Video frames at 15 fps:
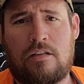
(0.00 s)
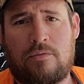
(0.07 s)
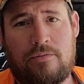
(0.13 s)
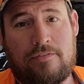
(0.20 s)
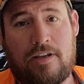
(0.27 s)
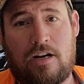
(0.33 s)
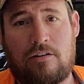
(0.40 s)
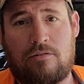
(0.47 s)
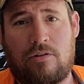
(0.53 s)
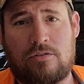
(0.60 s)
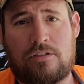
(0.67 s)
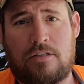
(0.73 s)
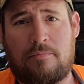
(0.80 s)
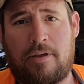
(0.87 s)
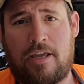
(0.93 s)
We've got a
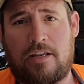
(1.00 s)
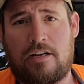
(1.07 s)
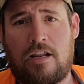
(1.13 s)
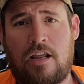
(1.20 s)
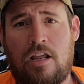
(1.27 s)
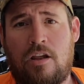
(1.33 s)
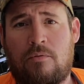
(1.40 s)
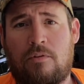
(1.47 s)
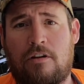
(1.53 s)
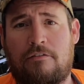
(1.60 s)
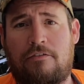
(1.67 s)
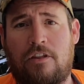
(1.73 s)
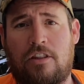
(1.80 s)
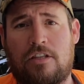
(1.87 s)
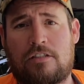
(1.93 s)
roasting pan. We're going
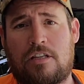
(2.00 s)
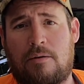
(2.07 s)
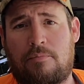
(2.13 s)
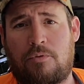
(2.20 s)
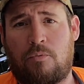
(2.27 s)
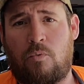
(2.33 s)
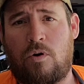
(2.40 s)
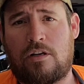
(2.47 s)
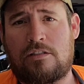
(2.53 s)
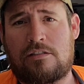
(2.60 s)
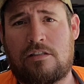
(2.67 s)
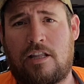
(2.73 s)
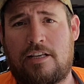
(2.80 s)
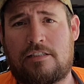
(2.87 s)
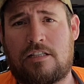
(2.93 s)
to fill this up with 1
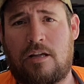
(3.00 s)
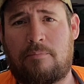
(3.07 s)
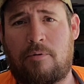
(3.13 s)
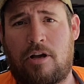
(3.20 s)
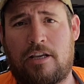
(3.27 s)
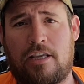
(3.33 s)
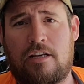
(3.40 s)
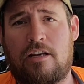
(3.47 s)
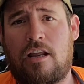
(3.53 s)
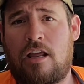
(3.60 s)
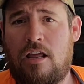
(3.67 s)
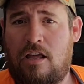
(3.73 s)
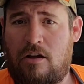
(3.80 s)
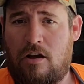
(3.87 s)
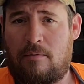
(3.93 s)
sliced up onion.
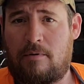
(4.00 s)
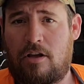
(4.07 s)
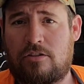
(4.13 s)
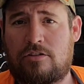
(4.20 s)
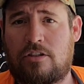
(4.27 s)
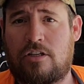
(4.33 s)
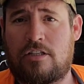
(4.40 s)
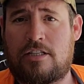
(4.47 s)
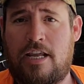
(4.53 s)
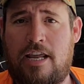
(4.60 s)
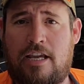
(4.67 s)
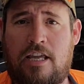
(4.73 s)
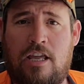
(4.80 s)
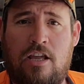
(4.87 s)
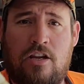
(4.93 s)
I'm also going to
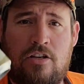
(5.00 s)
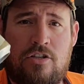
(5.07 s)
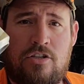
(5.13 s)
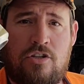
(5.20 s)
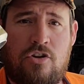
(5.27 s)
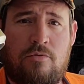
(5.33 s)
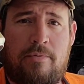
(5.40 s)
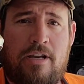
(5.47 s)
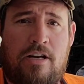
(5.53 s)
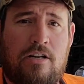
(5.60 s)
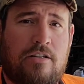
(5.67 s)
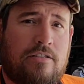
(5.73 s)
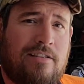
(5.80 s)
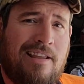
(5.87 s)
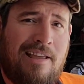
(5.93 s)
take 2
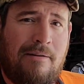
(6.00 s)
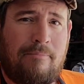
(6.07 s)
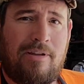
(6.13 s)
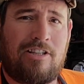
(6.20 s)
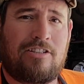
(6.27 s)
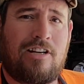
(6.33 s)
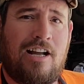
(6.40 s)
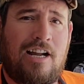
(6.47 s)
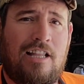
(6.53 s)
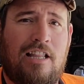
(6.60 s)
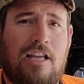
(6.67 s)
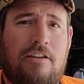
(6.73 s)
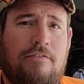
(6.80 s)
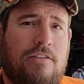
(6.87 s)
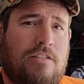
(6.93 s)
beers. Miller High
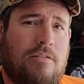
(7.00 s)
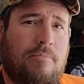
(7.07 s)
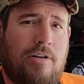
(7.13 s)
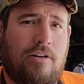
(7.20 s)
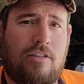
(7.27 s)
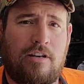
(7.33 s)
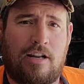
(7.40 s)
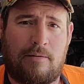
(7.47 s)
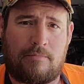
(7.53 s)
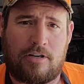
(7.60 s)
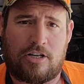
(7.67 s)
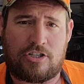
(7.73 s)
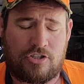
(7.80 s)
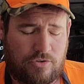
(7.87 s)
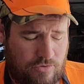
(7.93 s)
Life is the beer that I'm
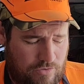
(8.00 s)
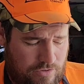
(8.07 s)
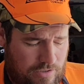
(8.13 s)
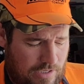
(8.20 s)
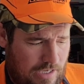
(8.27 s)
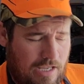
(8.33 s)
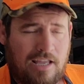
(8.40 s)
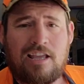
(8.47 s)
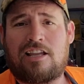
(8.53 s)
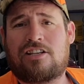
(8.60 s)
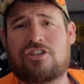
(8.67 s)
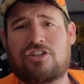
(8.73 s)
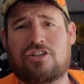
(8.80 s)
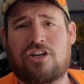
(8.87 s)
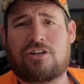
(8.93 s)
going to choose
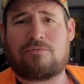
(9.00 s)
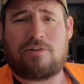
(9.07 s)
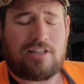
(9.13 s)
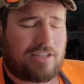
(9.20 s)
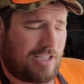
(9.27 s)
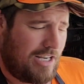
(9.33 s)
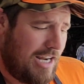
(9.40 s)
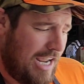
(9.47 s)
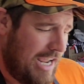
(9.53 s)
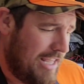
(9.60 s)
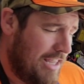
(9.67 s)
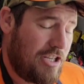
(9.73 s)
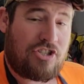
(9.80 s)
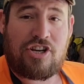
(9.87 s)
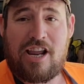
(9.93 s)
to cook with today,
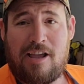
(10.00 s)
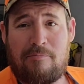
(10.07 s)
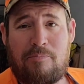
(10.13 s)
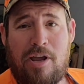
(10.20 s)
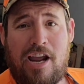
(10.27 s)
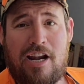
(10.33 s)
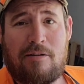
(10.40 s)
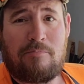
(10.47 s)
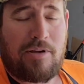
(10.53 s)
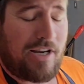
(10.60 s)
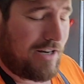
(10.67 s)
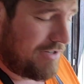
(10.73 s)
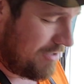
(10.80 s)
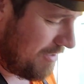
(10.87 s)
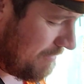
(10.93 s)
the champagne of
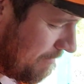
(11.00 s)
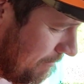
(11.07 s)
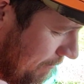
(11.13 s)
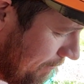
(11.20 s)
beers.